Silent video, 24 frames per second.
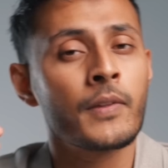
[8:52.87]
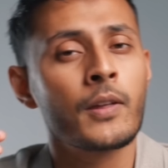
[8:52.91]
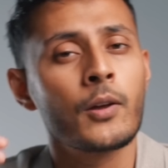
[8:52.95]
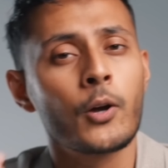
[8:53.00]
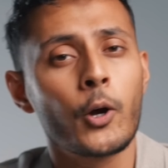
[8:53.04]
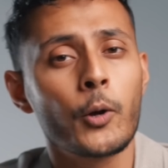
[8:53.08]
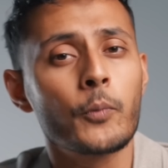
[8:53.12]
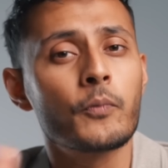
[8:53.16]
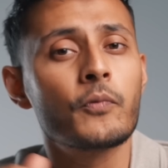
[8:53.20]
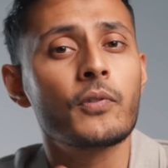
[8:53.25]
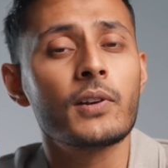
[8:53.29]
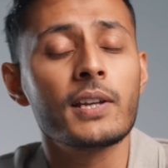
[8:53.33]

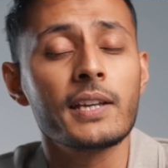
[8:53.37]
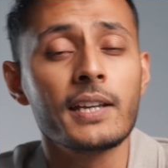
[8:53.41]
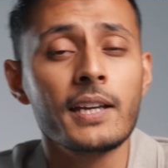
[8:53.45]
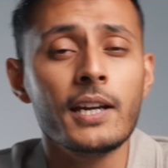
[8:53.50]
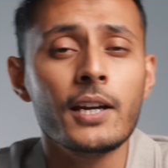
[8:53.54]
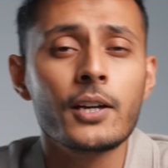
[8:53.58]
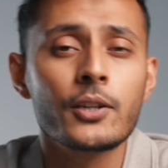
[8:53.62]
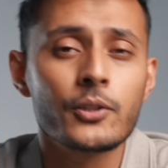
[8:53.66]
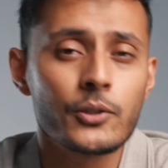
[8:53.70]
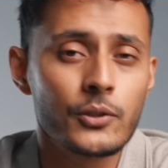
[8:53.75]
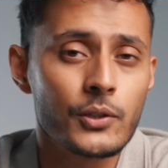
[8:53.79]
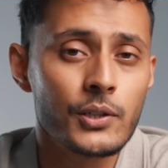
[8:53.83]
Hopefully
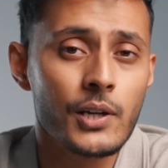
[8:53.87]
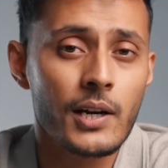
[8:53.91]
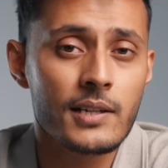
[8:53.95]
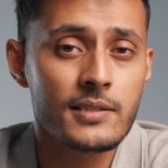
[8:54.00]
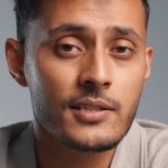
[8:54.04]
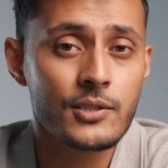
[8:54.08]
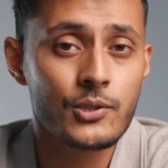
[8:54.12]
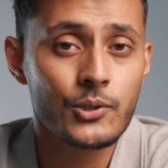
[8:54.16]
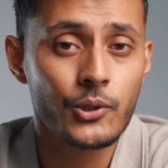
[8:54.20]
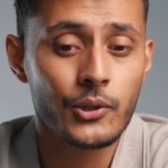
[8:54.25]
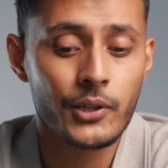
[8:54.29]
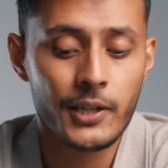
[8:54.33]
you guys
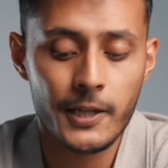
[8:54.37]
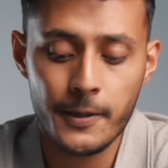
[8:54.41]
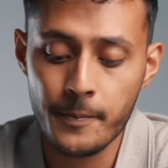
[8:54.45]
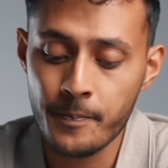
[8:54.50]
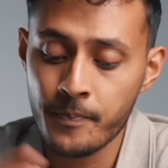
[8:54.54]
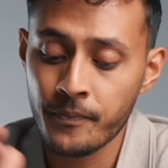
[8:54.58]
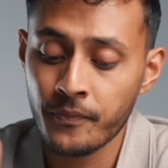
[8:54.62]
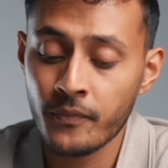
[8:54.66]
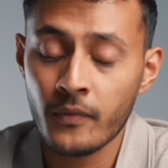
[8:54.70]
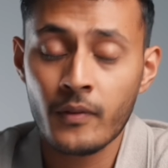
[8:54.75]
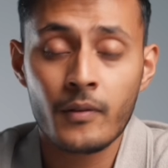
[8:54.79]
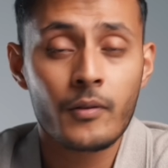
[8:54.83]
enjoyed it.
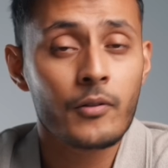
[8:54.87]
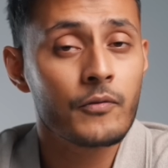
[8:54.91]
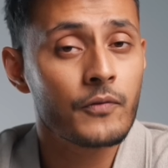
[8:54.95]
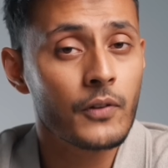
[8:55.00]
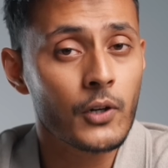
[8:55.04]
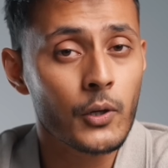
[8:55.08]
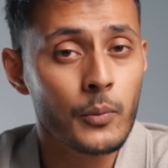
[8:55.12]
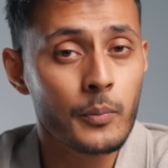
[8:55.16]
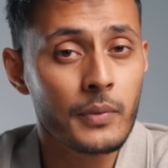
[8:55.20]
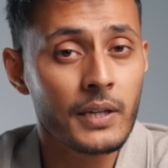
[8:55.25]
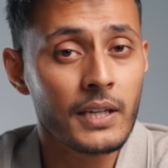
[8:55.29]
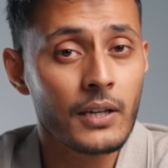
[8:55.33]

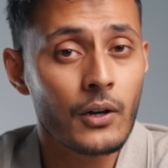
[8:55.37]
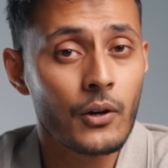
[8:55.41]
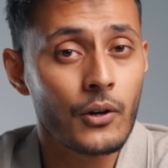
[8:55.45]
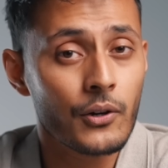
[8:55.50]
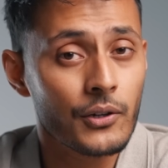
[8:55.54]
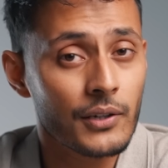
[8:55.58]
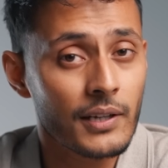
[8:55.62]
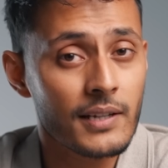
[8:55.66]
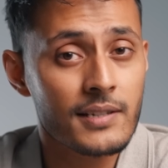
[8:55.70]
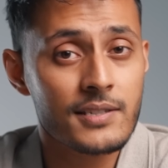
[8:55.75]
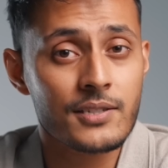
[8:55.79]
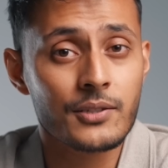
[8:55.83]
Follow me
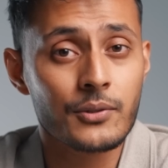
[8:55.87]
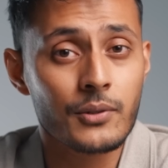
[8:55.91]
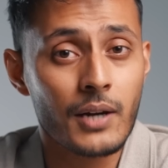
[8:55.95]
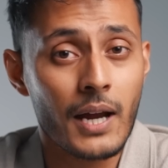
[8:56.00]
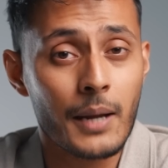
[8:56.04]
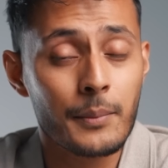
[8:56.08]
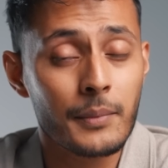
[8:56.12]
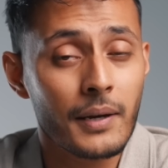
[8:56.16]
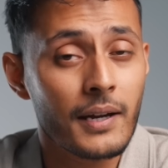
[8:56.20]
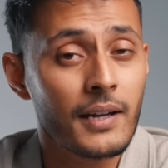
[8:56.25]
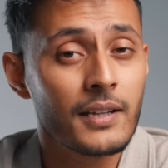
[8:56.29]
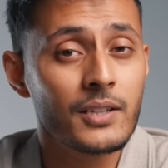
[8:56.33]
on
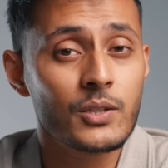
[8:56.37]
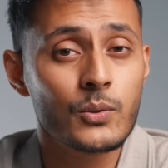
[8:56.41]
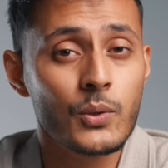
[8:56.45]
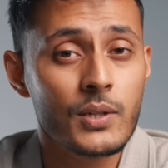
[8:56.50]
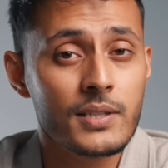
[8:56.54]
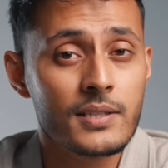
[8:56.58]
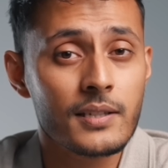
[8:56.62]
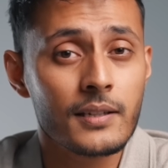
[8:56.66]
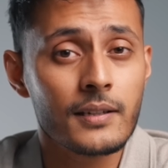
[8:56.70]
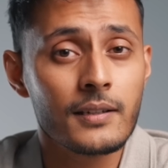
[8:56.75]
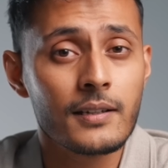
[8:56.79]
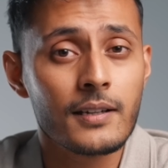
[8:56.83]
Instagram and
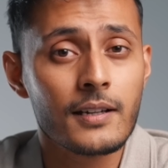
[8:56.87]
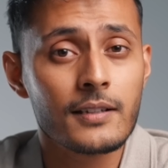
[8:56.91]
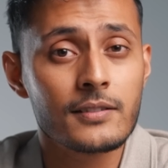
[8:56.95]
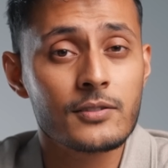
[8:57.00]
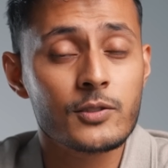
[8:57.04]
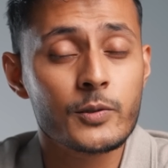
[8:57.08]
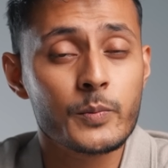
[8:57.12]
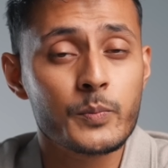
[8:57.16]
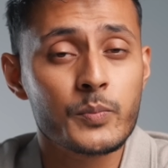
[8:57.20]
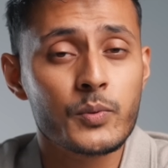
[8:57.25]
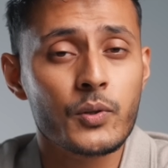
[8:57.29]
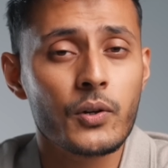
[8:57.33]
Twitter and
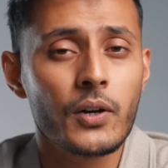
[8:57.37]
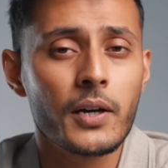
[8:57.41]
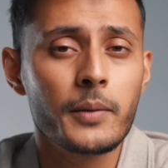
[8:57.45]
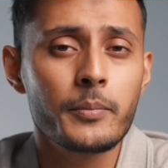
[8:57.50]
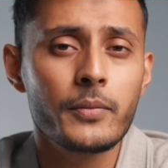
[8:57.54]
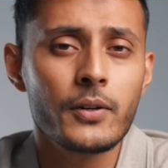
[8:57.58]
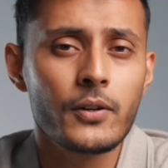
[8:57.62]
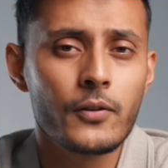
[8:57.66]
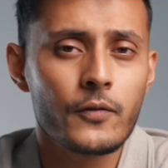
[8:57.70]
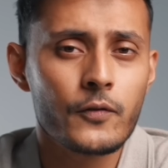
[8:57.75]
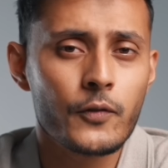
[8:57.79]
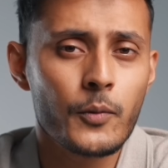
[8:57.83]
subscribe
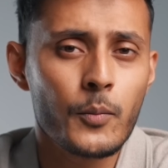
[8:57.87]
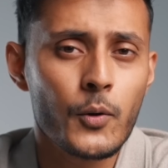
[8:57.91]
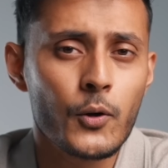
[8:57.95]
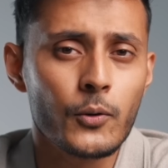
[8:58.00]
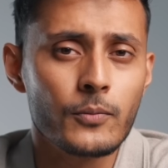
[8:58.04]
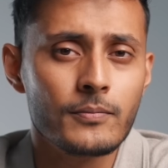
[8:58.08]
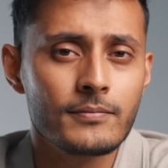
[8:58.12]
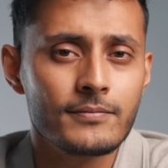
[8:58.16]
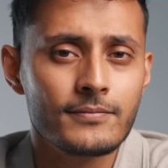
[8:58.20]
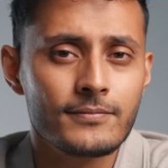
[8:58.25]
for more.